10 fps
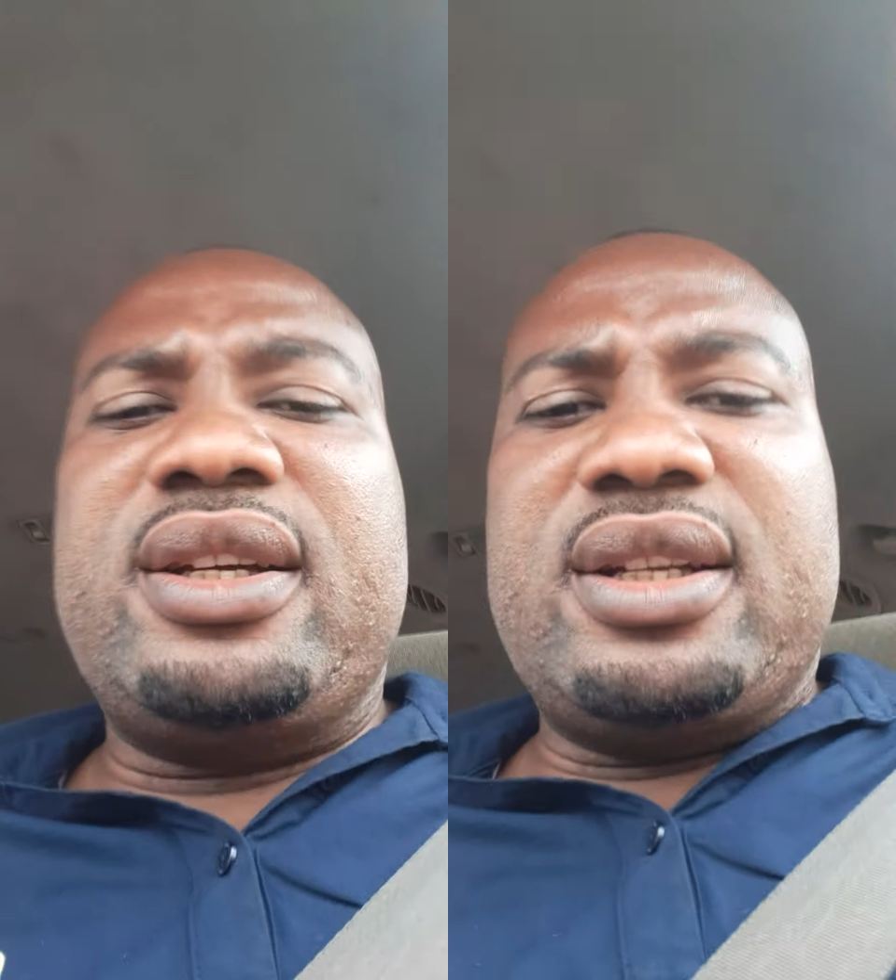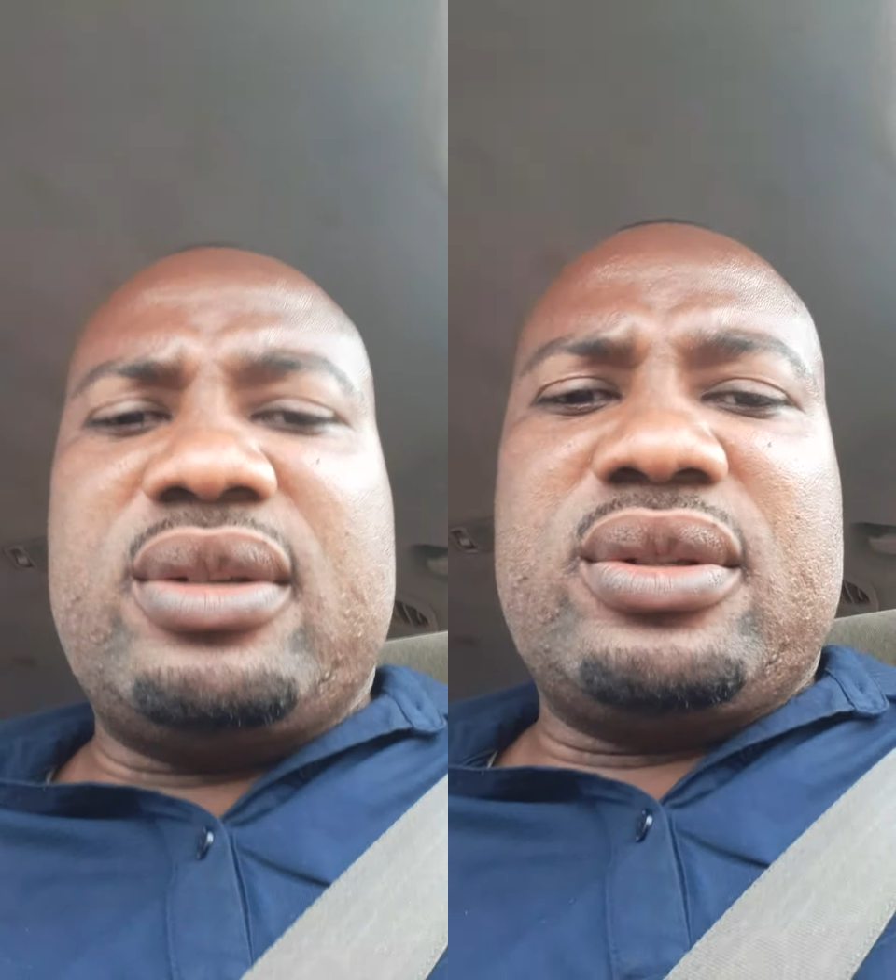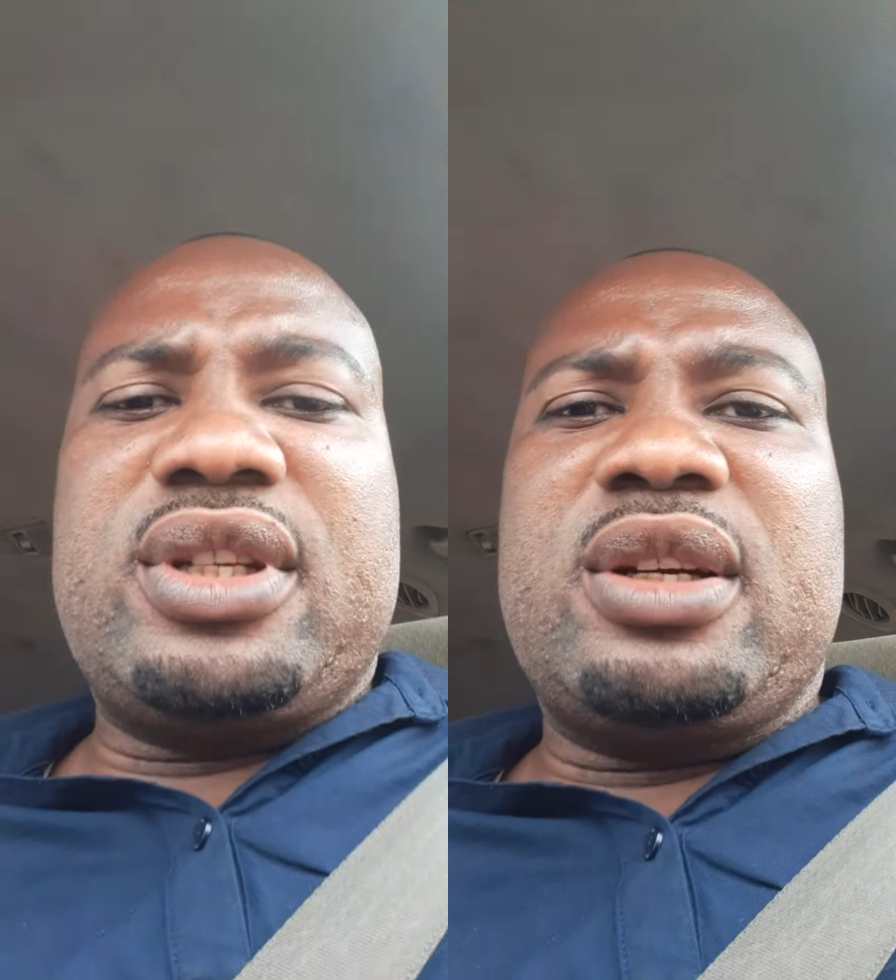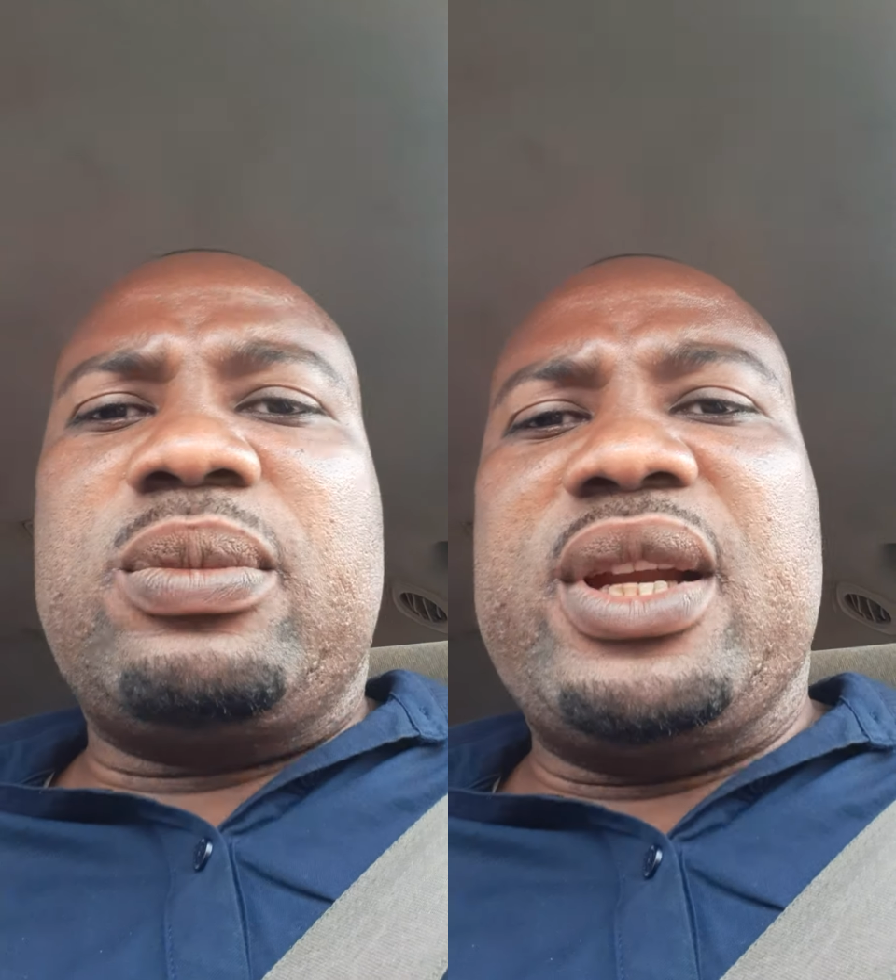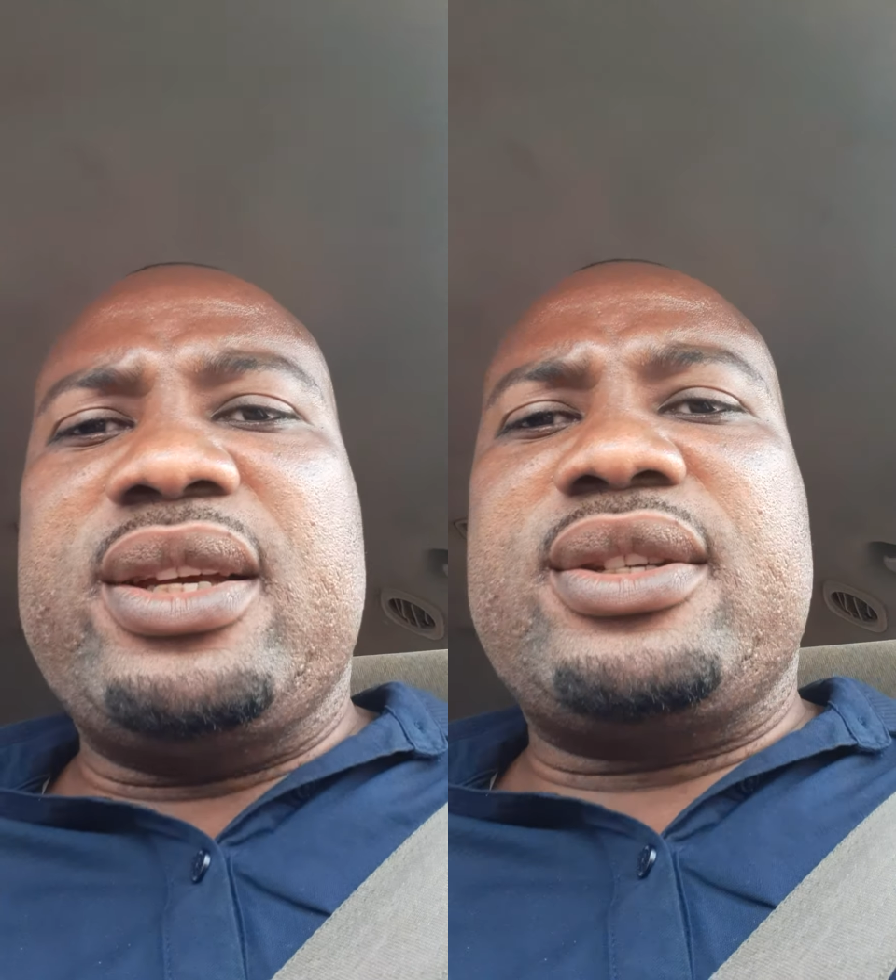that will take
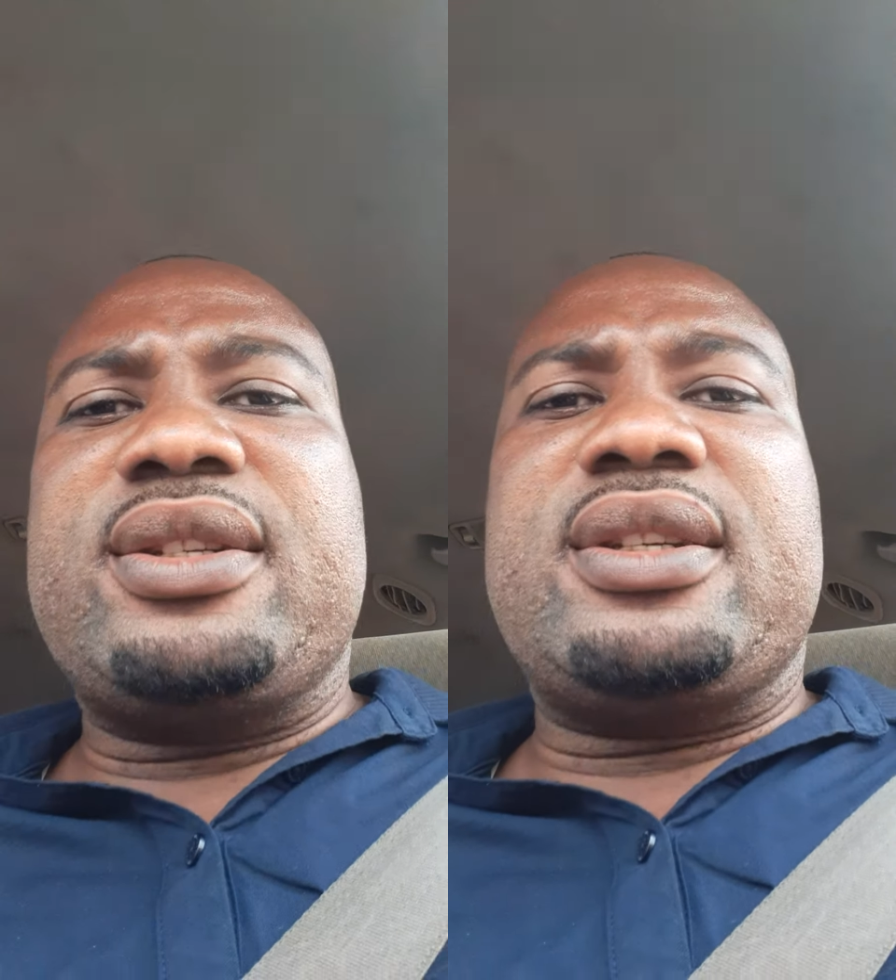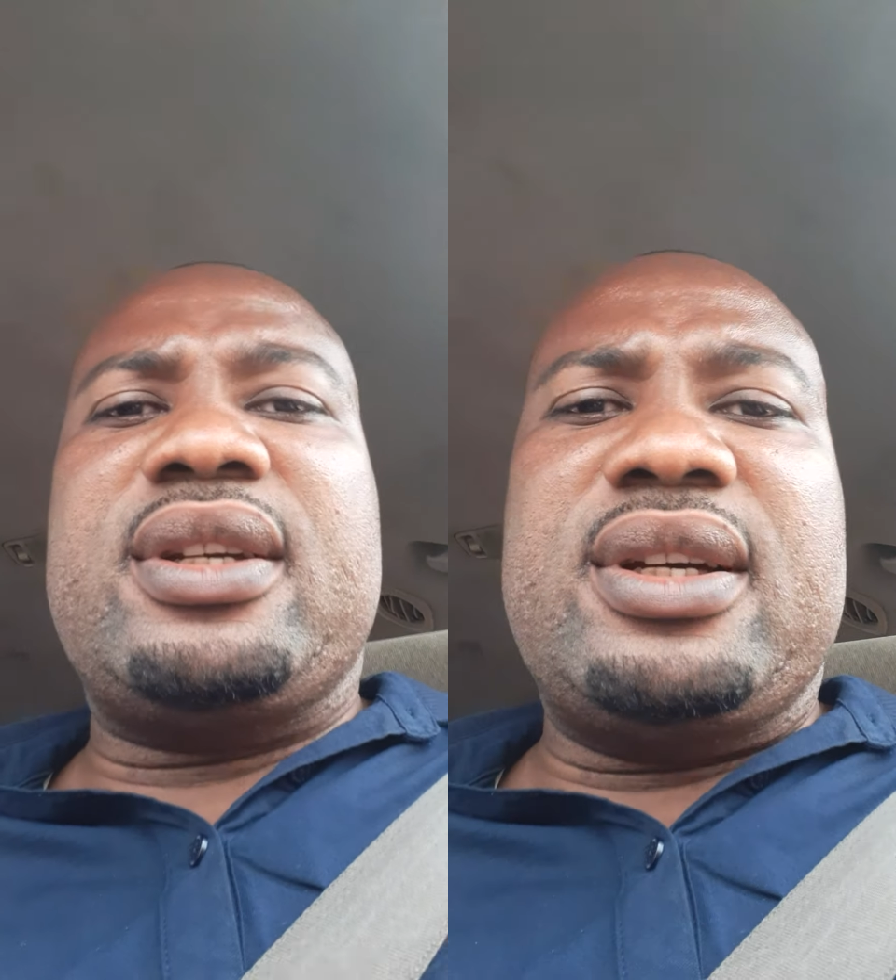place.